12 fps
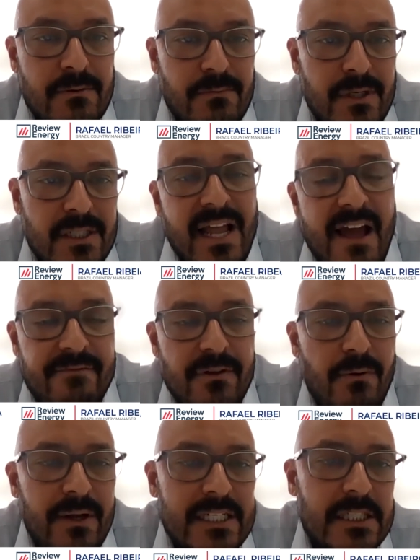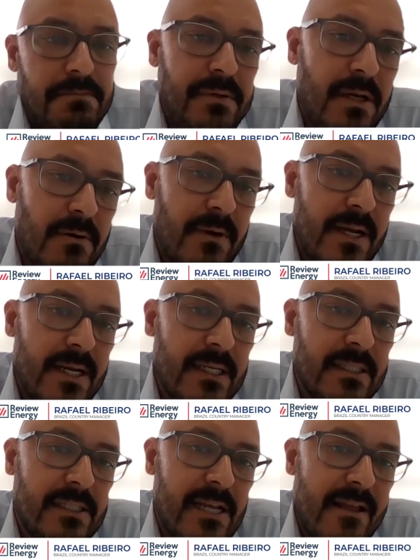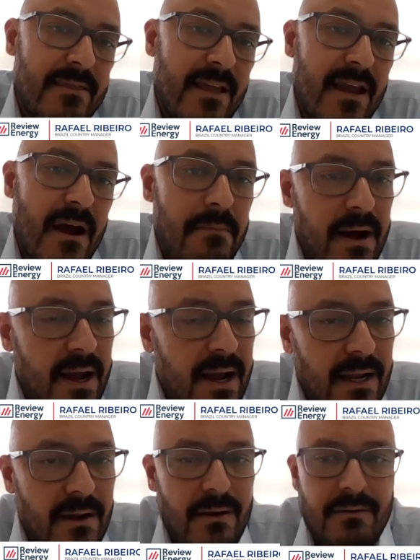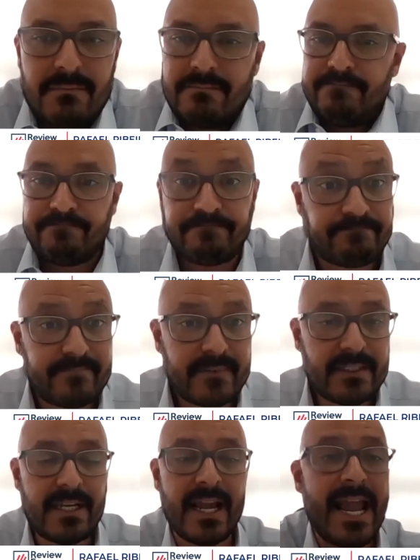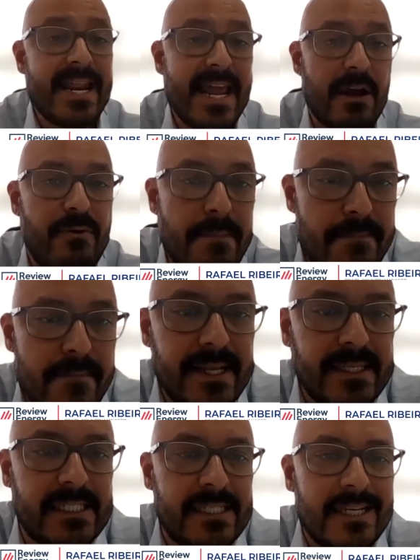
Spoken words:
which they have no experience, and they are buying any equipment,